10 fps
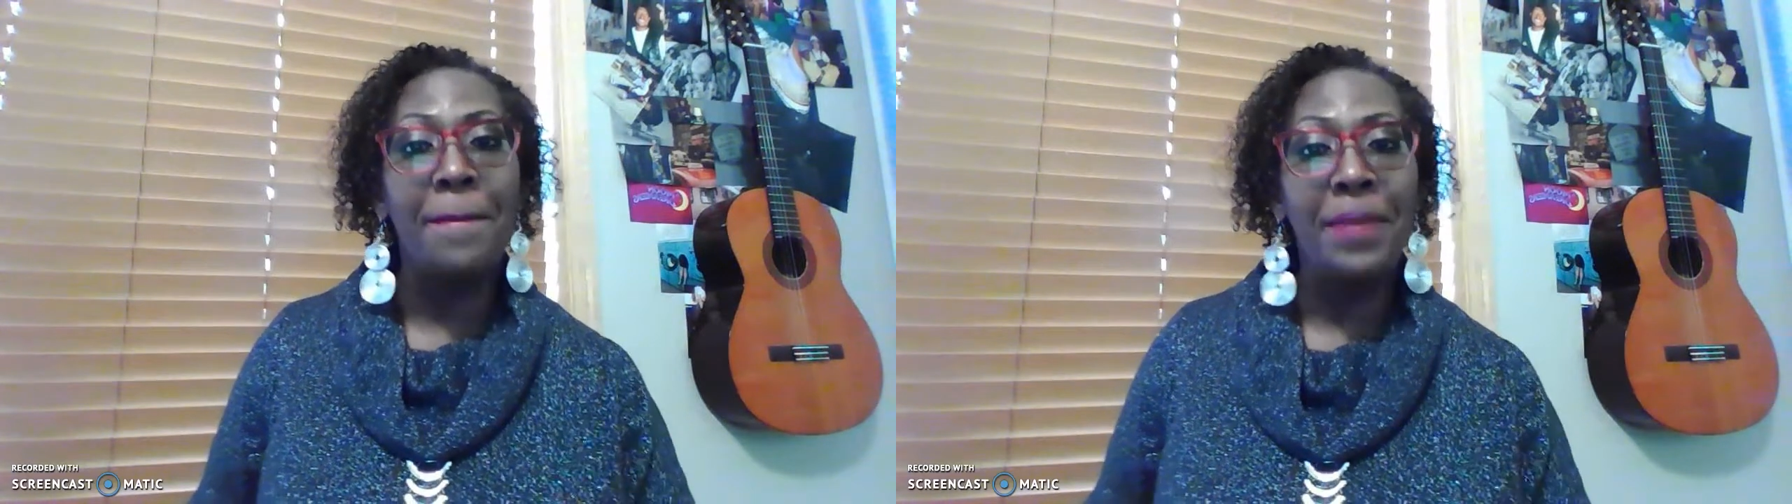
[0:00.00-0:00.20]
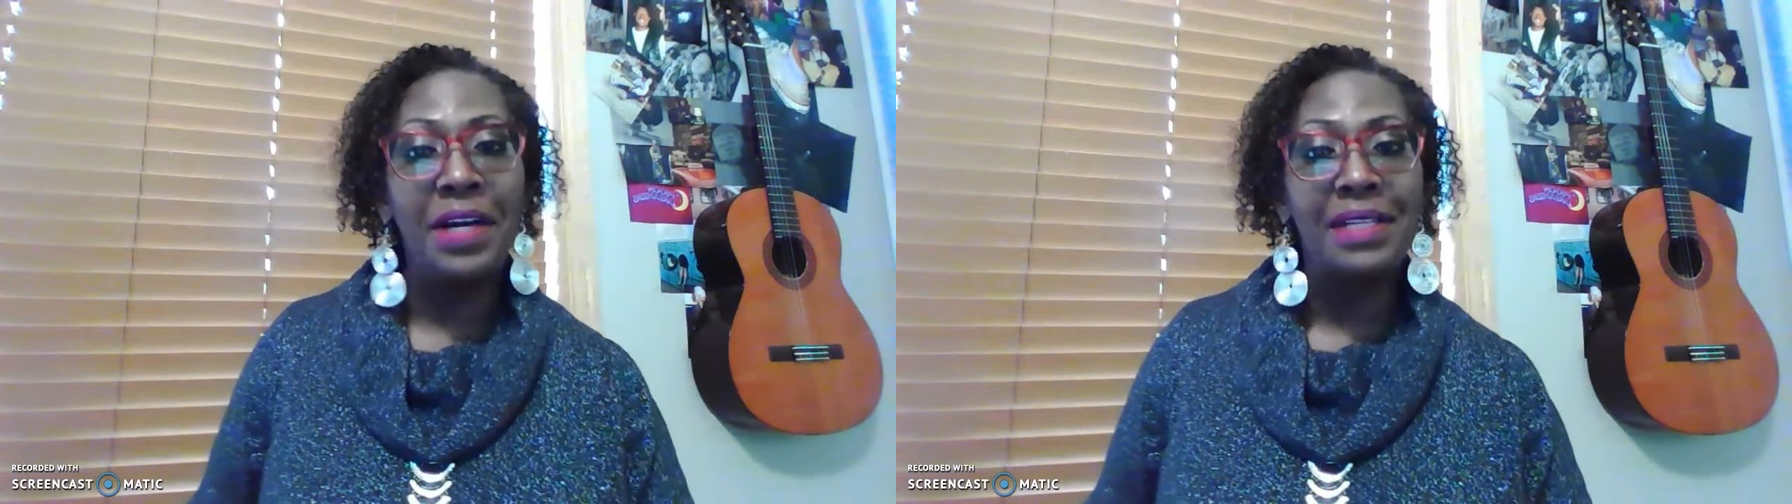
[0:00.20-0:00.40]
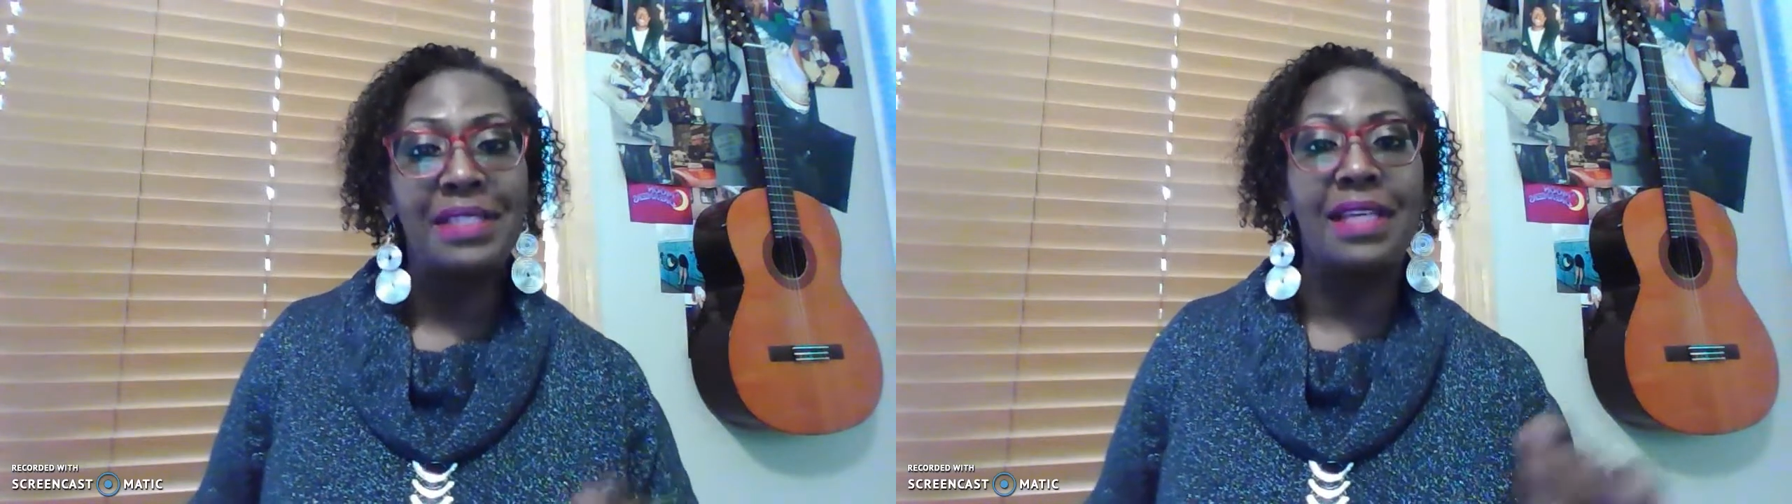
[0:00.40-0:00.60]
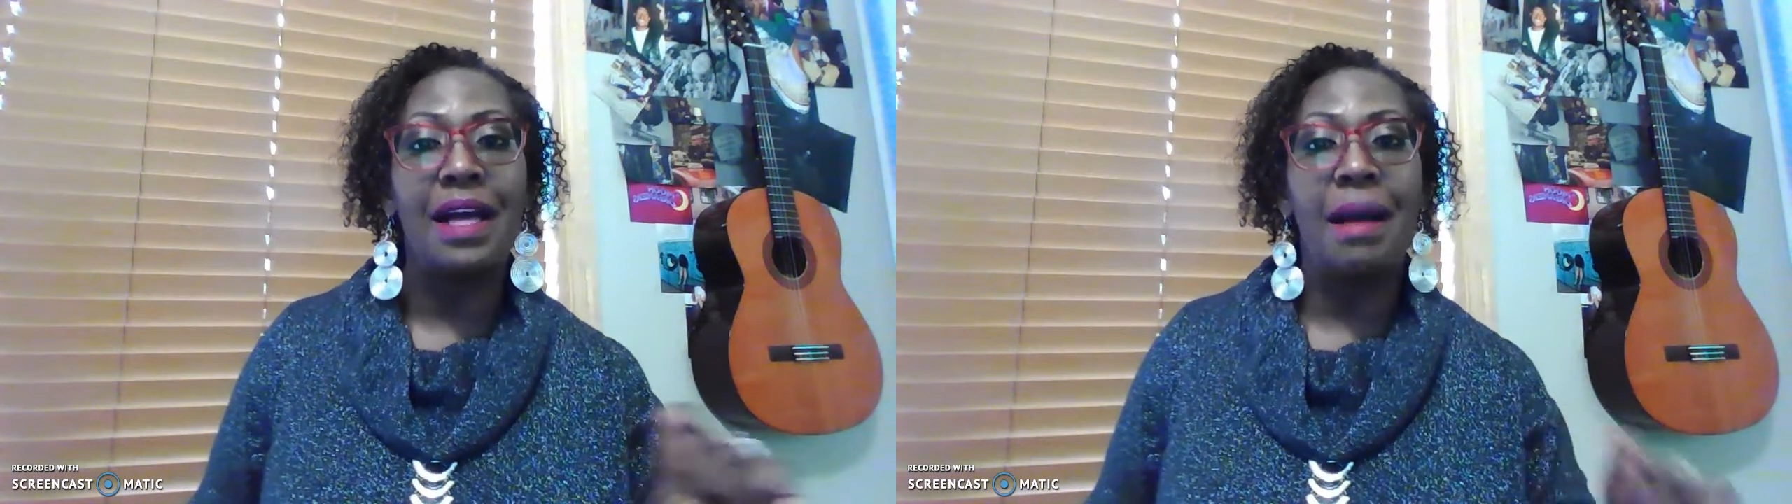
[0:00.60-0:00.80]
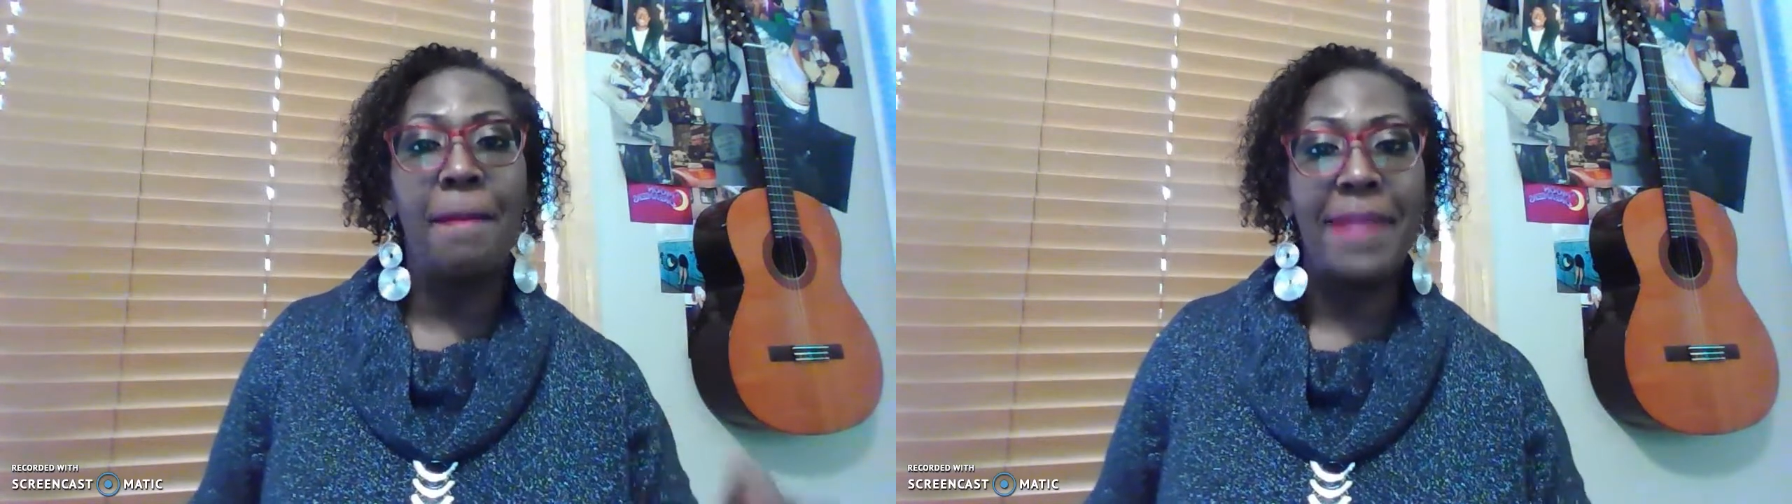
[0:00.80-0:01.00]
books
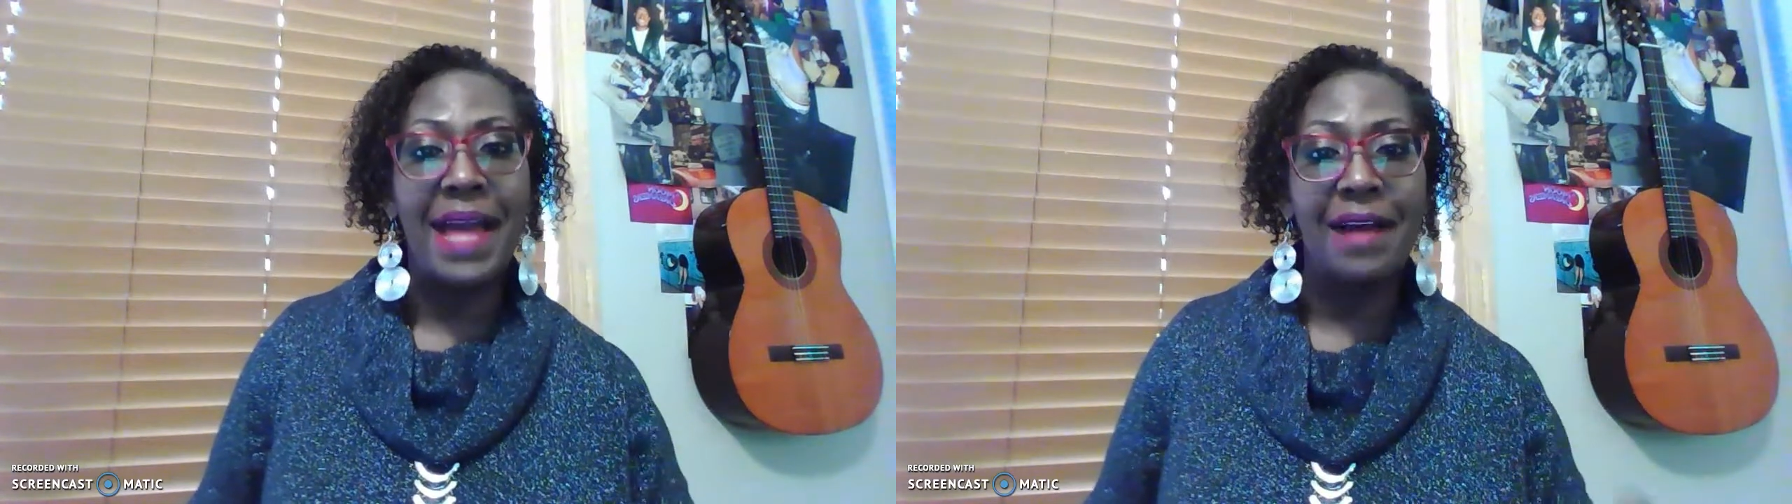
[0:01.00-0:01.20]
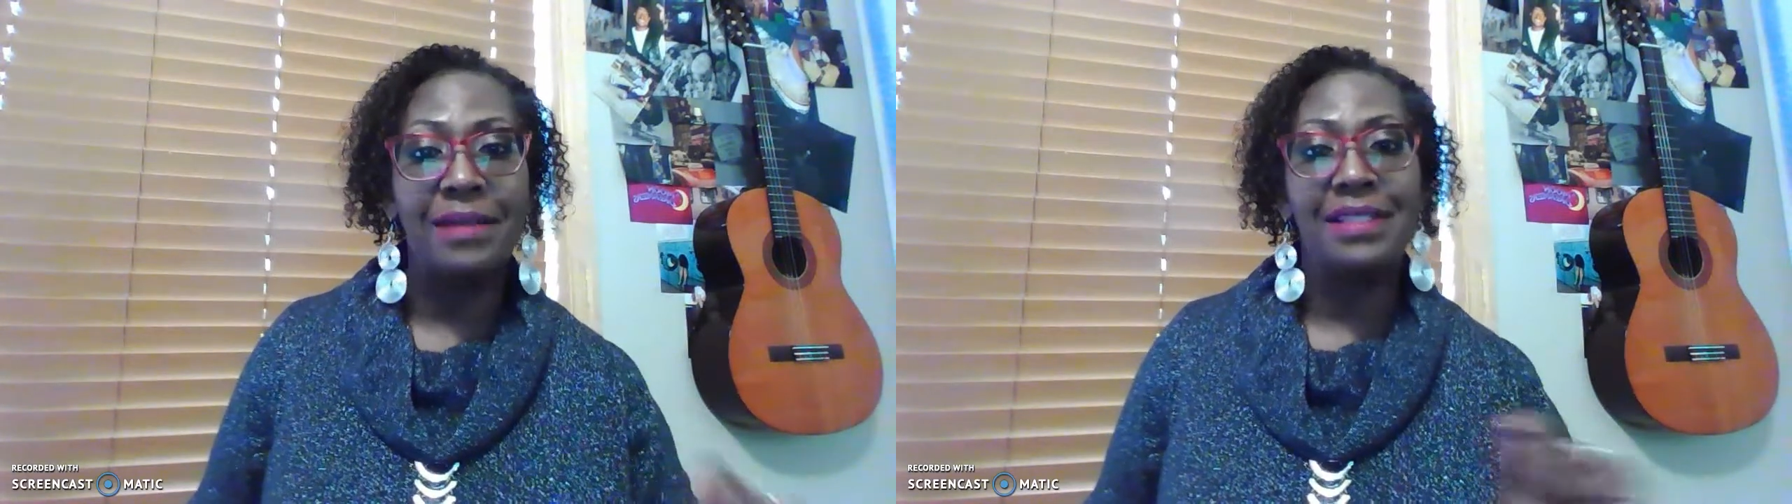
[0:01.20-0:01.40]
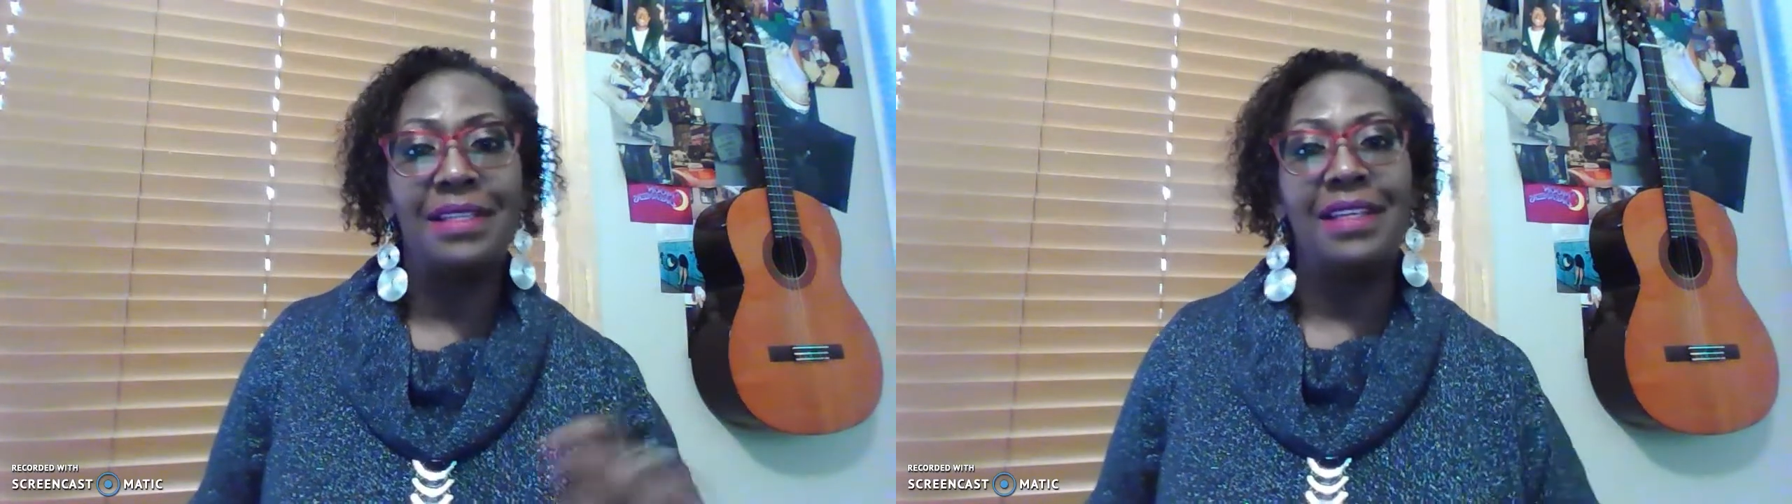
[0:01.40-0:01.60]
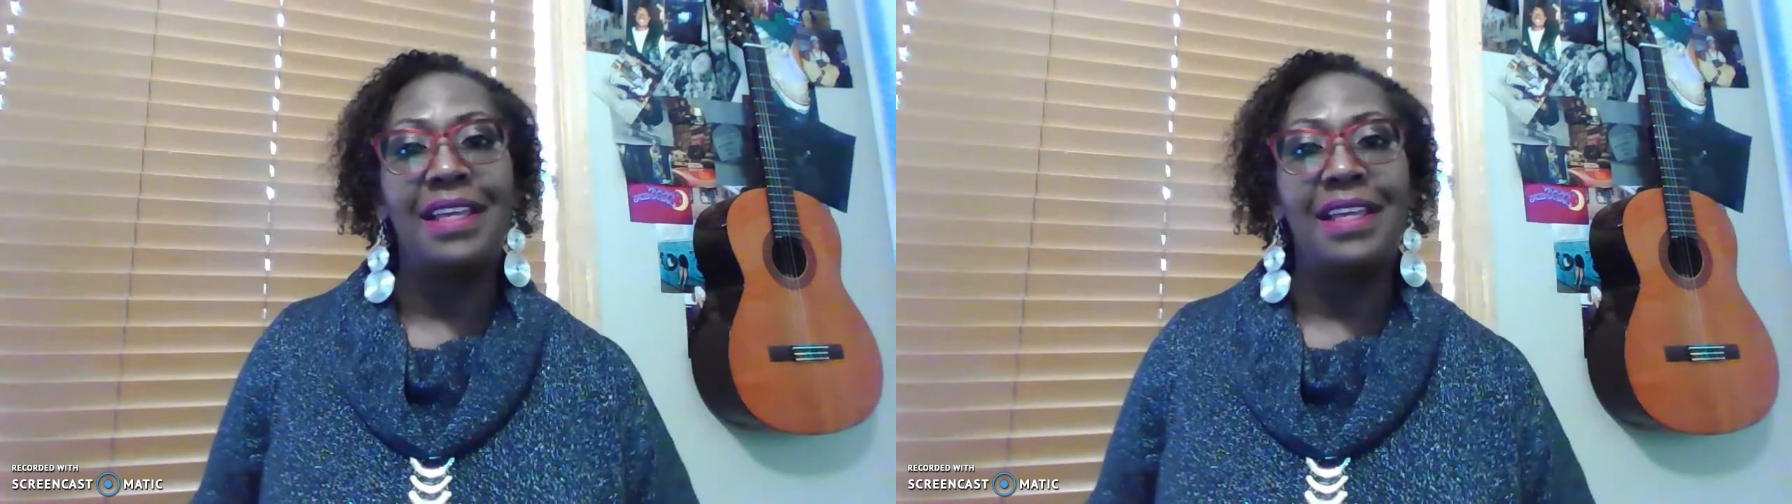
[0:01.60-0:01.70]
about